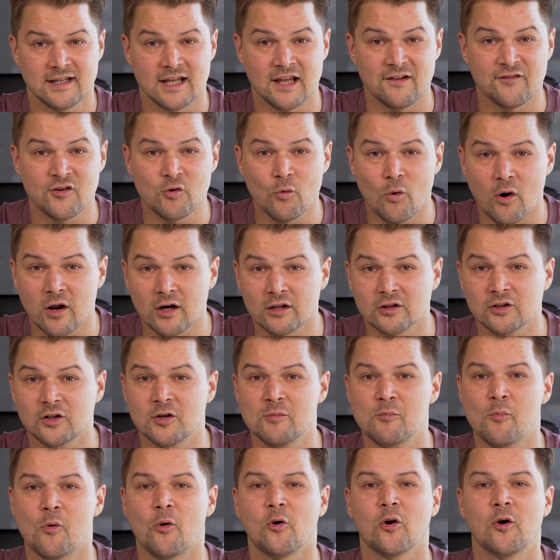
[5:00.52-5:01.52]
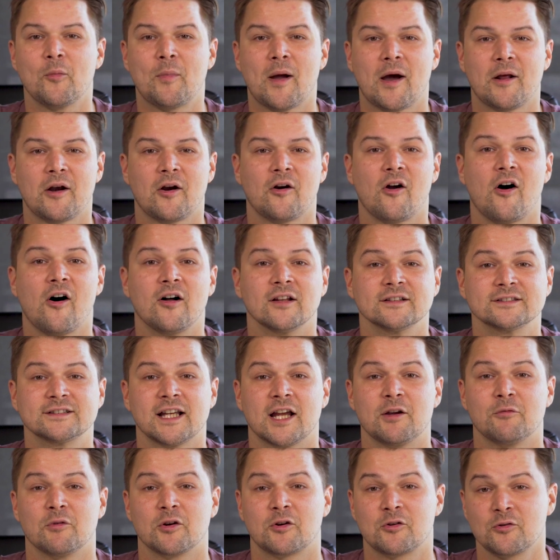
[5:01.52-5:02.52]
If you want to learn more about our
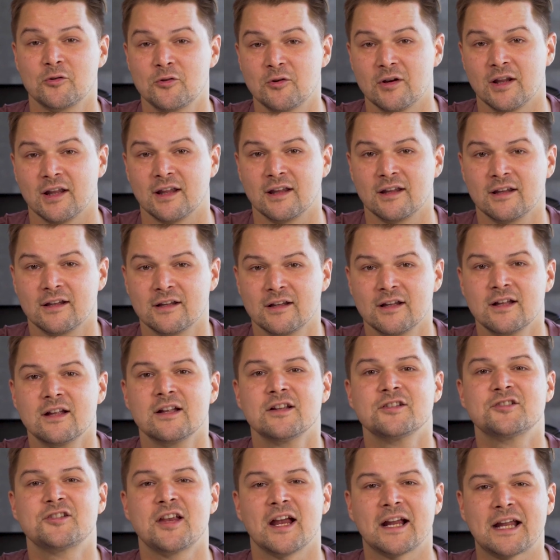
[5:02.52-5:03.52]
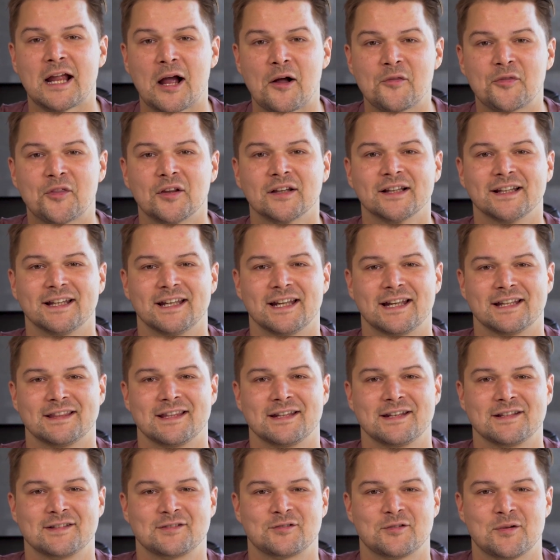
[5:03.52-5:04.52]
on-site recruiting, check out the link in the
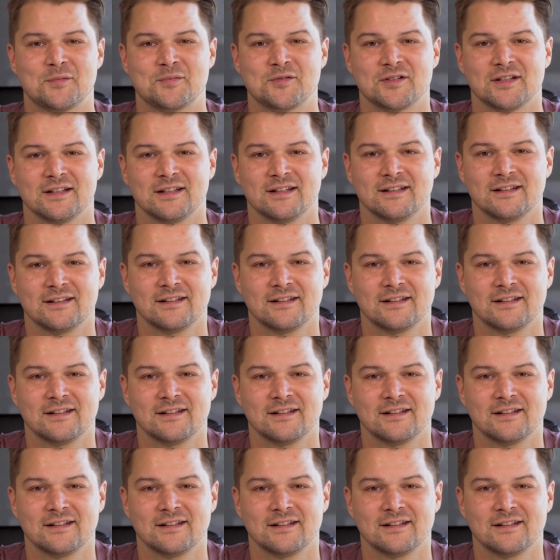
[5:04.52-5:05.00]
description.